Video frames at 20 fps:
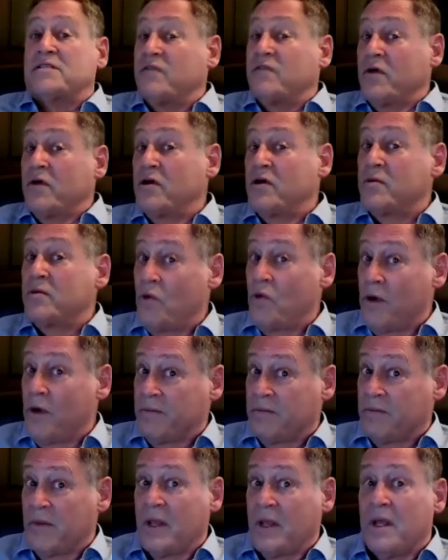a very good point.
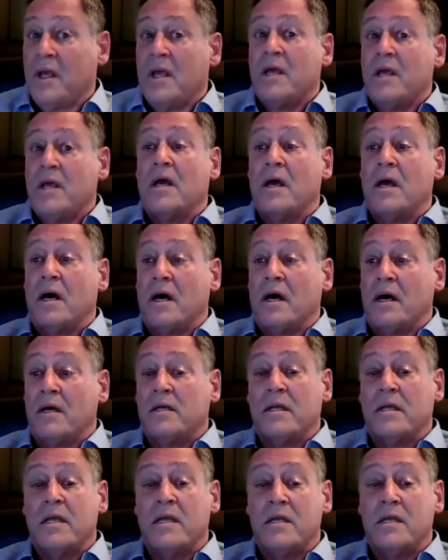
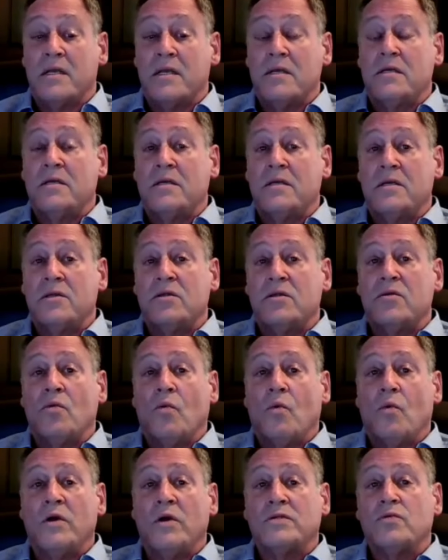Uh,
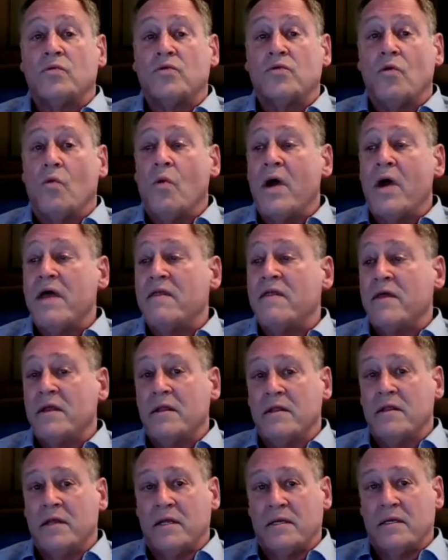what the way that
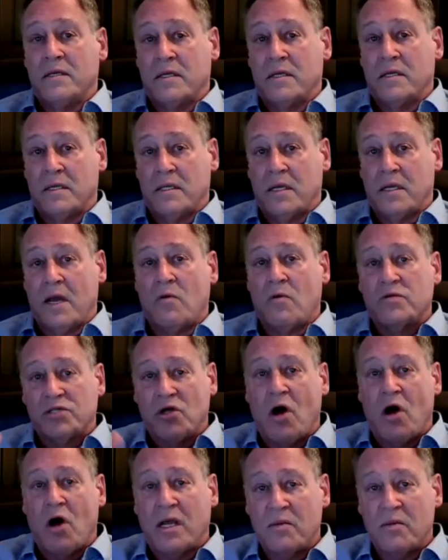that I was
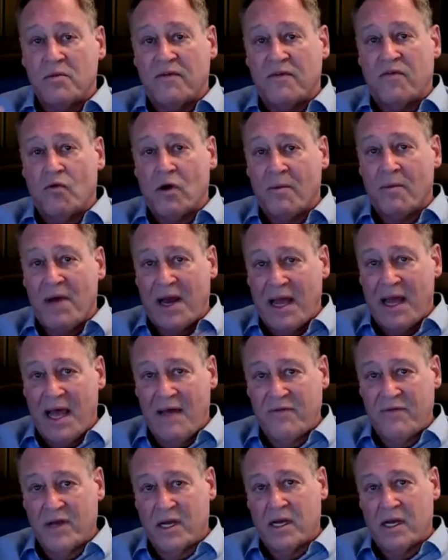talking before about
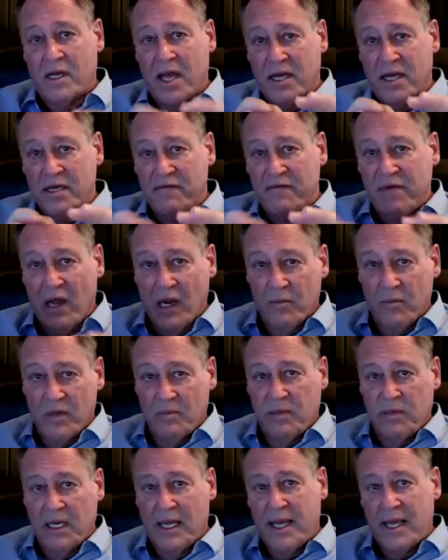having a
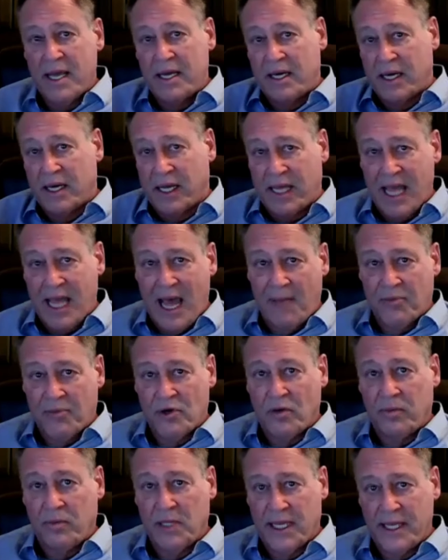development plan and a
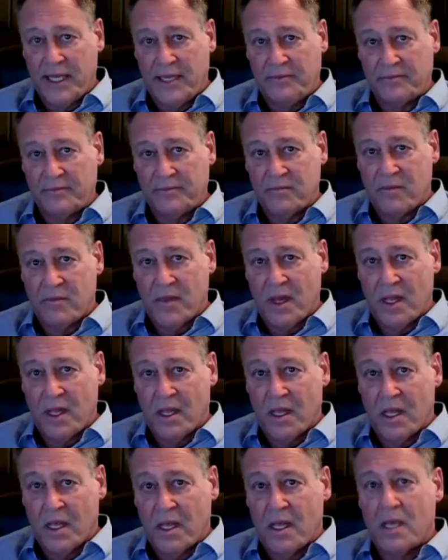capital plan.
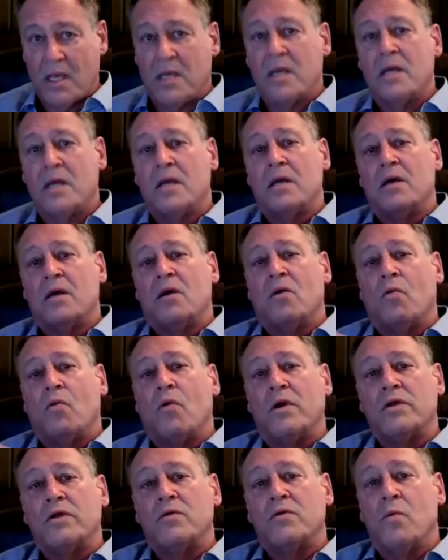
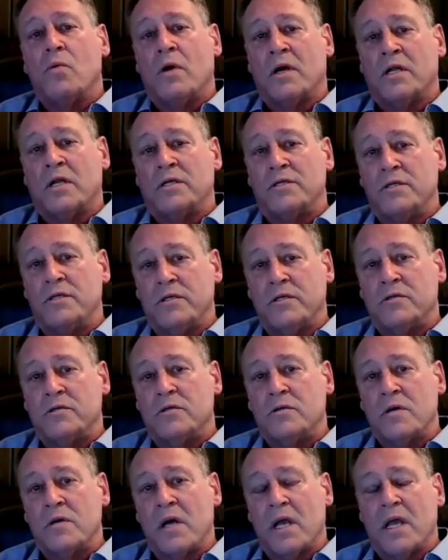What you want to
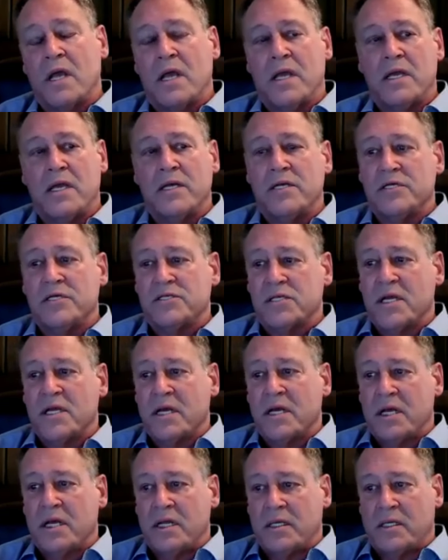do is